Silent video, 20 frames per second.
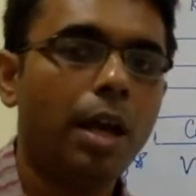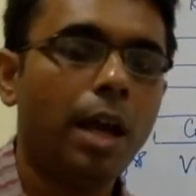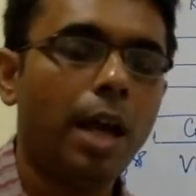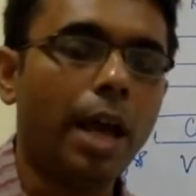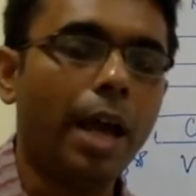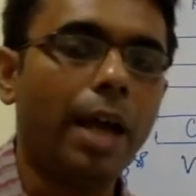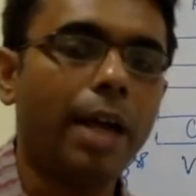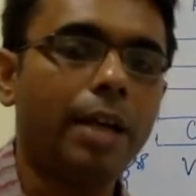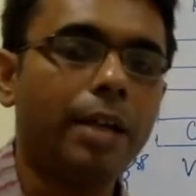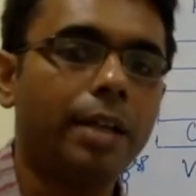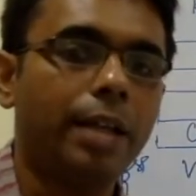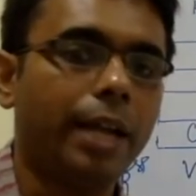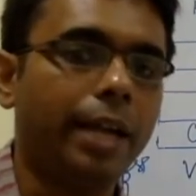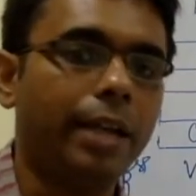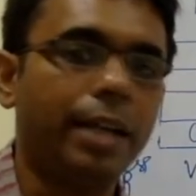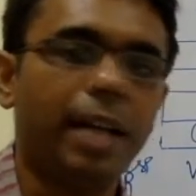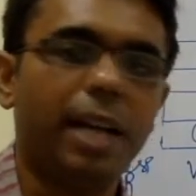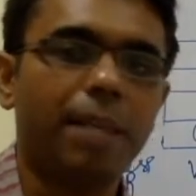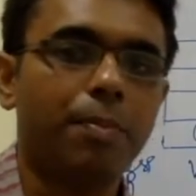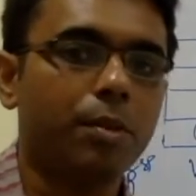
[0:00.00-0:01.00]
and the
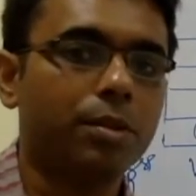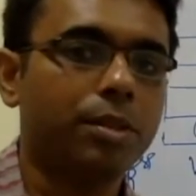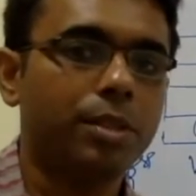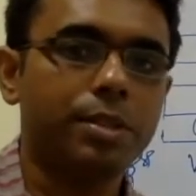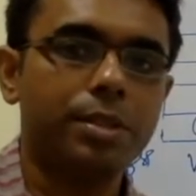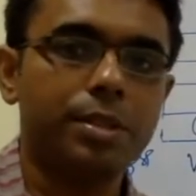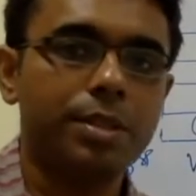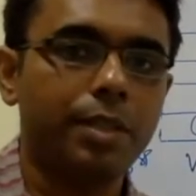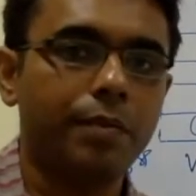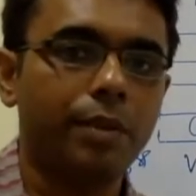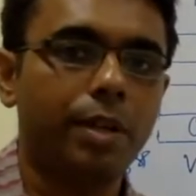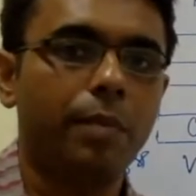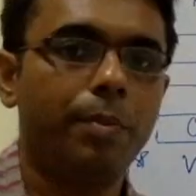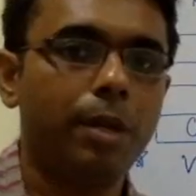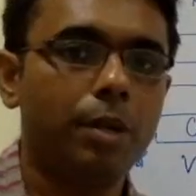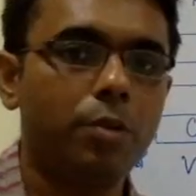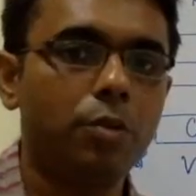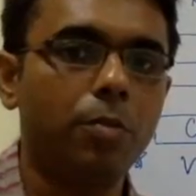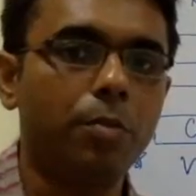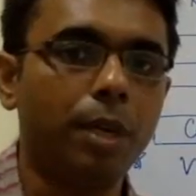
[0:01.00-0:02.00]
entire process is
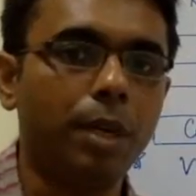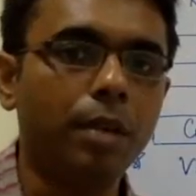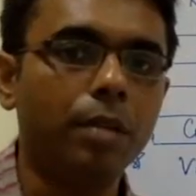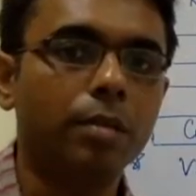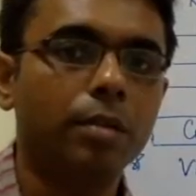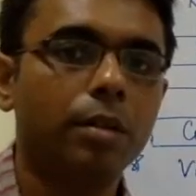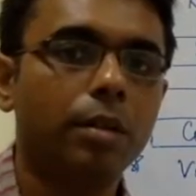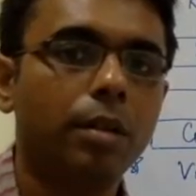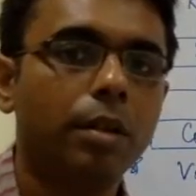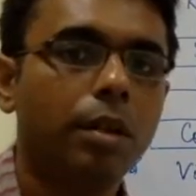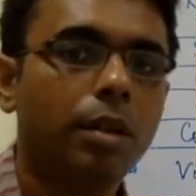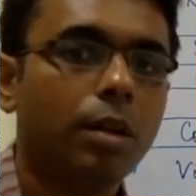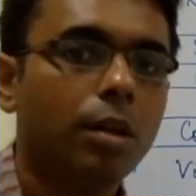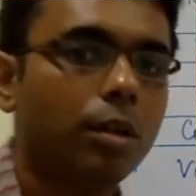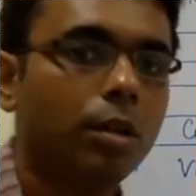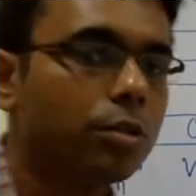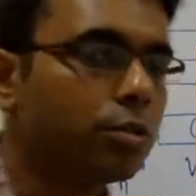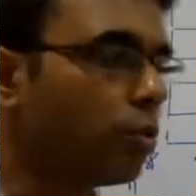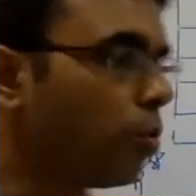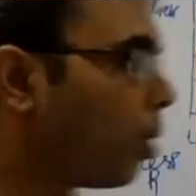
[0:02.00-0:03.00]
available to me.
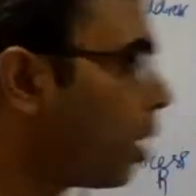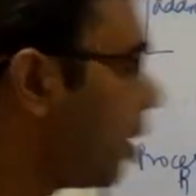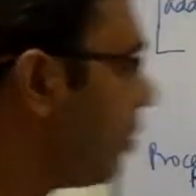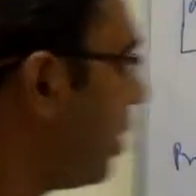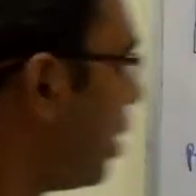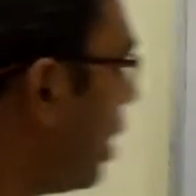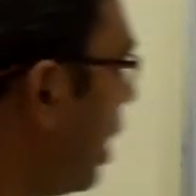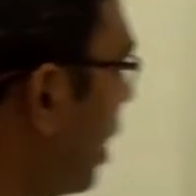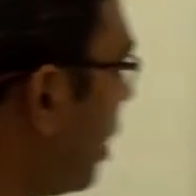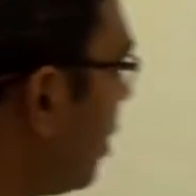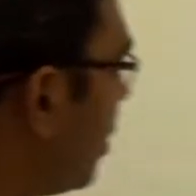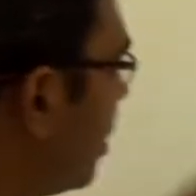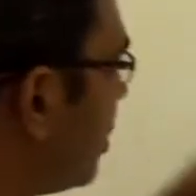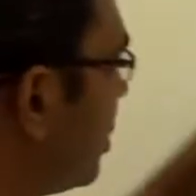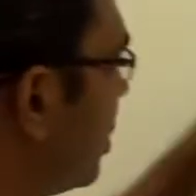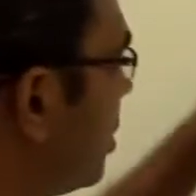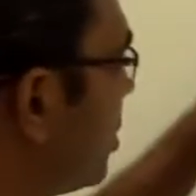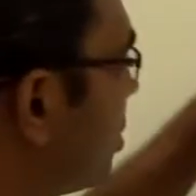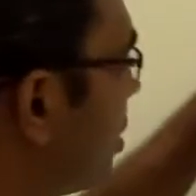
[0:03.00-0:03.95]
So whatever address it